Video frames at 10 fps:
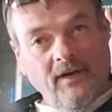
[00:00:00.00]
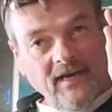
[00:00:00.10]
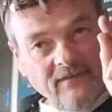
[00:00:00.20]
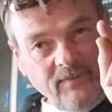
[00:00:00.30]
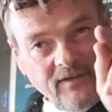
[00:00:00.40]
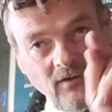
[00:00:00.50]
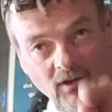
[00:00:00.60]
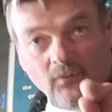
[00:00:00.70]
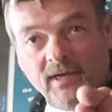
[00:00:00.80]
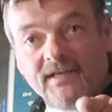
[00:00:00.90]
I've been
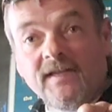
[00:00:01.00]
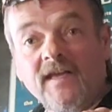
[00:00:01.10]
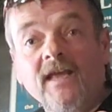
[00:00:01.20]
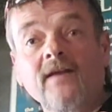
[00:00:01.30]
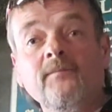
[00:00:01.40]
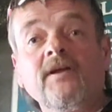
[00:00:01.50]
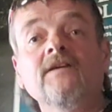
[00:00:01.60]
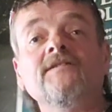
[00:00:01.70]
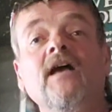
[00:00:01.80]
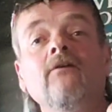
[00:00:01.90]
all the way to the end
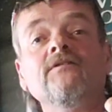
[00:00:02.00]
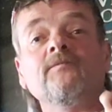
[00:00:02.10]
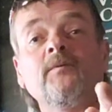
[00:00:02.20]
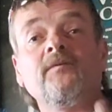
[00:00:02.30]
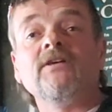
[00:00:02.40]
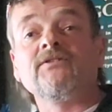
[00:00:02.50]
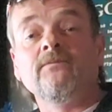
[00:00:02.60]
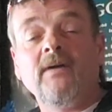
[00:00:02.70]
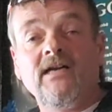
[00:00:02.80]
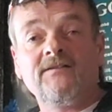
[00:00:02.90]
because I was a
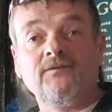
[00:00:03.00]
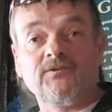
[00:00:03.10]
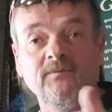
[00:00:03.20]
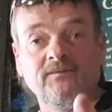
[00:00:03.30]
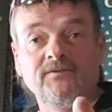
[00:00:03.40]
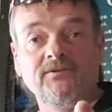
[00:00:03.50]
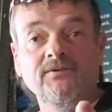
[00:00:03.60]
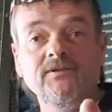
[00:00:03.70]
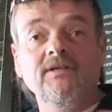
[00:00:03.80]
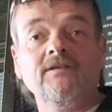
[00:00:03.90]
professional bass fisherman for
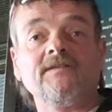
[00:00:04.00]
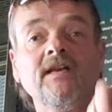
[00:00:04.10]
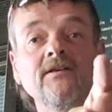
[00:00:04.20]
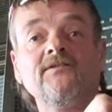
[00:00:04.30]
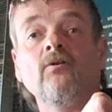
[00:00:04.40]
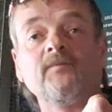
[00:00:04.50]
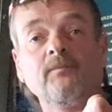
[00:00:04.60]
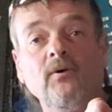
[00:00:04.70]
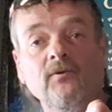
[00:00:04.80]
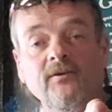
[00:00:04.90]
2 years, and I used to go up the
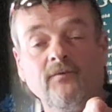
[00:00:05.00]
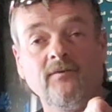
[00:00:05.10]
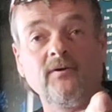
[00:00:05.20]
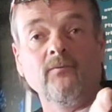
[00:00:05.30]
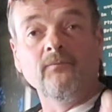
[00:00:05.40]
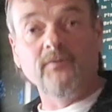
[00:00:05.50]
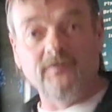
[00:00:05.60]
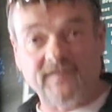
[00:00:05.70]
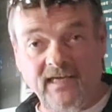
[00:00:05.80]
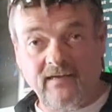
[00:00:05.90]
Poultney River when we
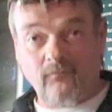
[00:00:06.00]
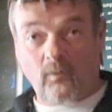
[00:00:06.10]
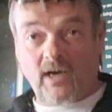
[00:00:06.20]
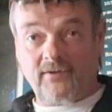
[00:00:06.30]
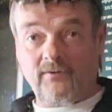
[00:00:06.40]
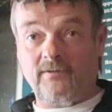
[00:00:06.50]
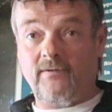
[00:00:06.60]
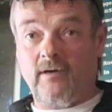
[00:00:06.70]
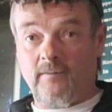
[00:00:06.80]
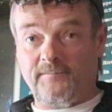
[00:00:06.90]
used to have
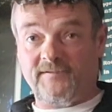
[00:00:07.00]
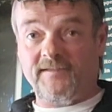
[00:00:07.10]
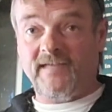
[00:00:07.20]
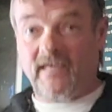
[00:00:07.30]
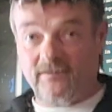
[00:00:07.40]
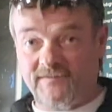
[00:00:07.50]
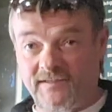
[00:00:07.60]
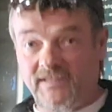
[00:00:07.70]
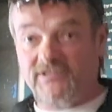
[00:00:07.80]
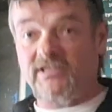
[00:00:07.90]
water ups and downs
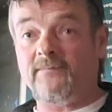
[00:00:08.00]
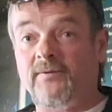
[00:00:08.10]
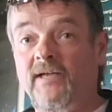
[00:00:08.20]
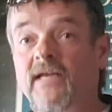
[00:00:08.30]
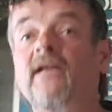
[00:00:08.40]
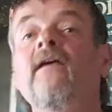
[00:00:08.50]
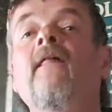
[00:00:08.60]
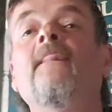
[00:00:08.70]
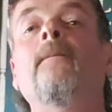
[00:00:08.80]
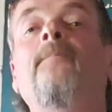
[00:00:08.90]
in Lake Champlain.
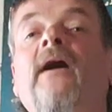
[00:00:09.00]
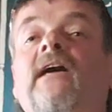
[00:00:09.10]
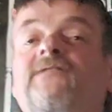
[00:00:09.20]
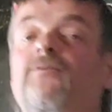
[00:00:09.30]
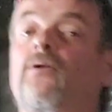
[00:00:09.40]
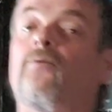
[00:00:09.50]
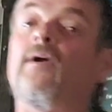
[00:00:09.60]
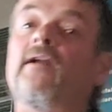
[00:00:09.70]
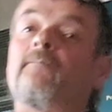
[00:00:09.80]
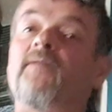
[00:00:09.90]
The bass would go
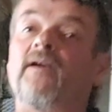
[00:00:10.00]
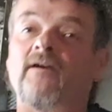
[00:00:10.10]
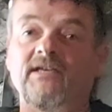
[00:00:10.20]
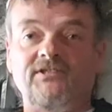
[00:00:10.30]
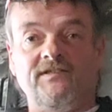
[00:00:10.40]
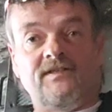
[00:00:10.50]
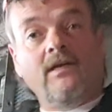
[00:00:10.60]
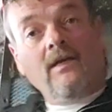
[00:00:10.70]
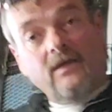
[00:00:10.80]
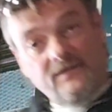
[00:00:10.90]
right up there and just
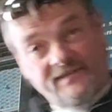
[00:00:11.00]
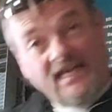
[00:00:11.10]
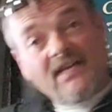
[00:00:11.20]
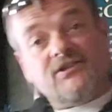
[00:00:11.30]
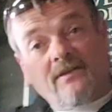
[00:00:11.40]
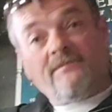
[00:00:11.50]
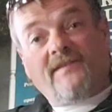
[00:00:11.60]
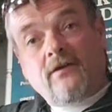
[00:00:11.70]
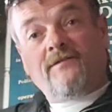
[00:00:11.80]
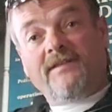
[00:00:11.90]
stage
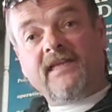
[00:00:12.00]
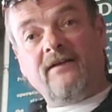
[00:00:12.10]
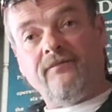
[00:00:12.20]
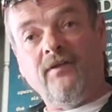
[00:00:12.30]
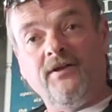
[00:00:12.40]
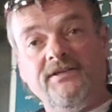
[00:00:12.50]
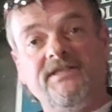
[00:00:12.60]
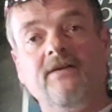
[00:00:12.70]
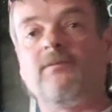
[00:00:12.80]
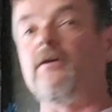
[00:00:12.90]
themselves in that flooded
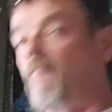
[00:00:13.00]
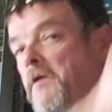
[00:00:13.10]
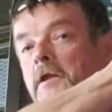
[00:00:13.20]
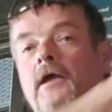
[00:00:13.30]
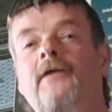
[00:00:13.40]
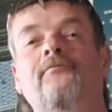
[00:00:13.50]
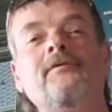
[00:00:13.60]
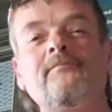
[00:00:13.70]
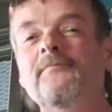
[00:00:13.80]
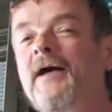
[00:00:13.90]
timber, and man, I'd
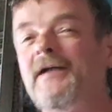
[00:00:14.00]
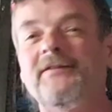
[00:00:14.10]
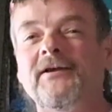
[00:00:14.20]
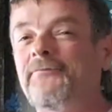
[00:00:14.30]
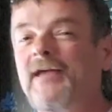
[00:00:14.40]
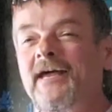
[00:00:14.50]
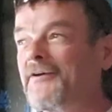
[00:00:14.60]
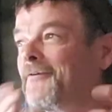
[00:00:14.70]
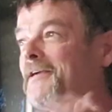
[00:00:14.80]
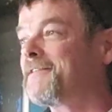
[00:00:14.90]
rip them out of there. We had
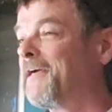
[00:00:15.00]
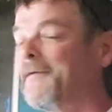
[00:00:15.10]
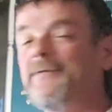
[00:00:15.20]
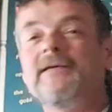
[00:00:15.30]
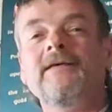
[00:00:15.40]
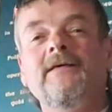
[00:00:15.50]
a great time.